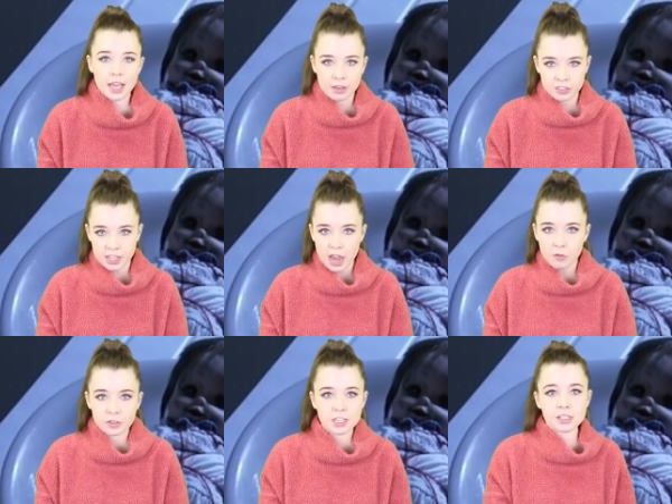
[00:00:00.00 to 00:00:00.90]
After
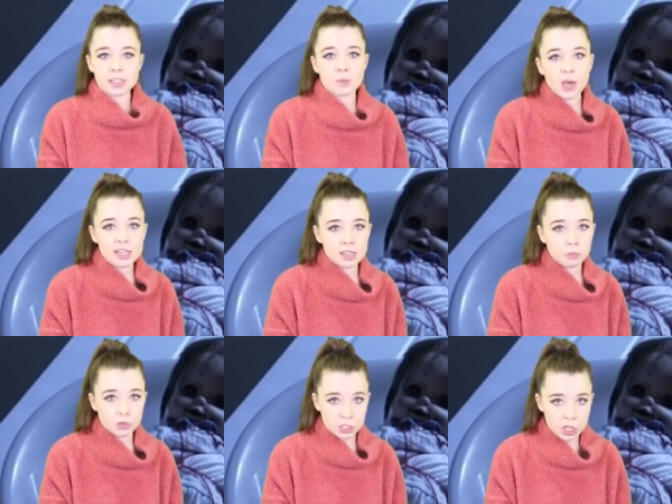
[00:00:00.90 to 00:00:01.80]
that, return to the
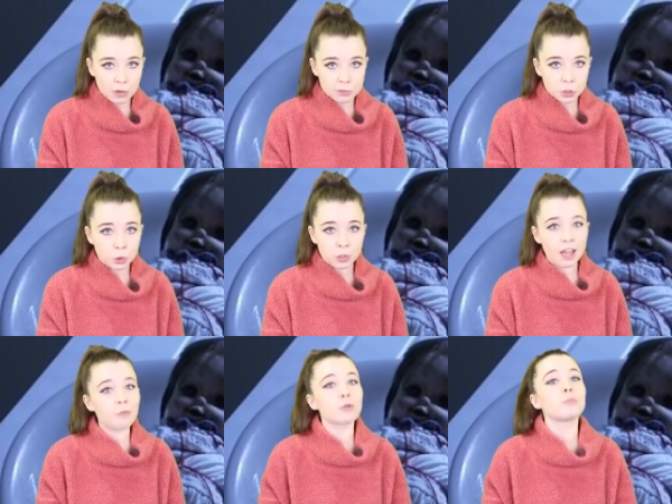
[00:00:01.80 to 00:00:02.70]
bathtub with the sharp tool
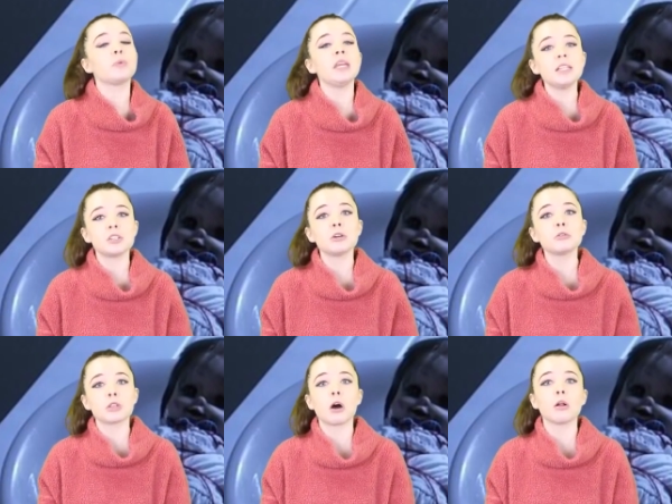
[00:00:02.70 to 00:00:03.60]
and repeat to
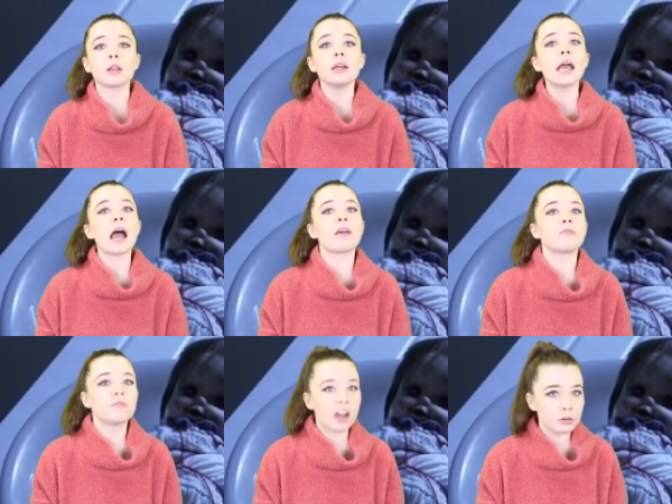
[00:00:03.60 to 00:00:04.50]
your doll, I have
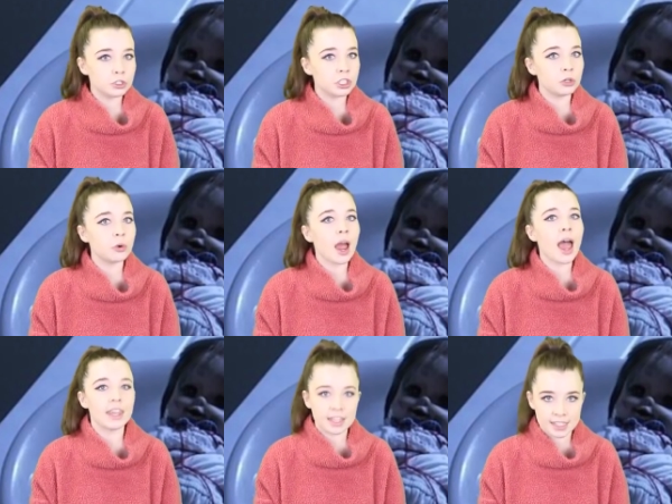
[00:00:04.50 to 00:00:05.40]
found you,
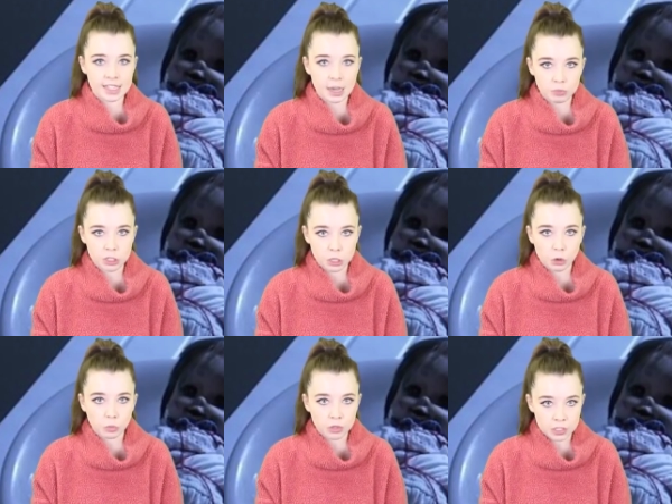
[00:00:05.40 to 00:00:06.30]
and then stab the
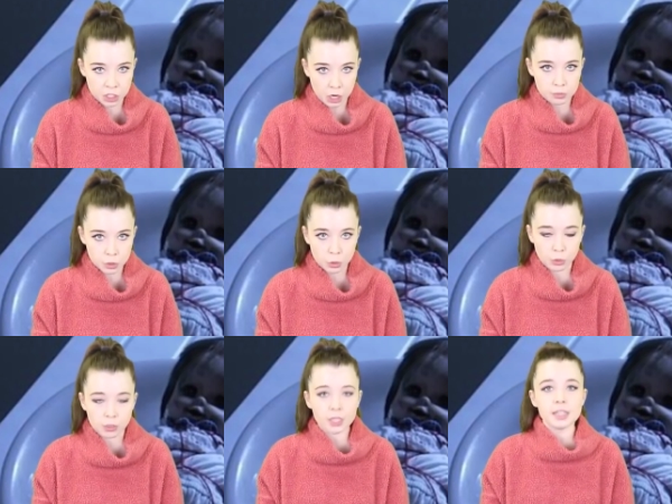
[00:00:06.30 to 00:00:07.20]
doll with the sharp tool.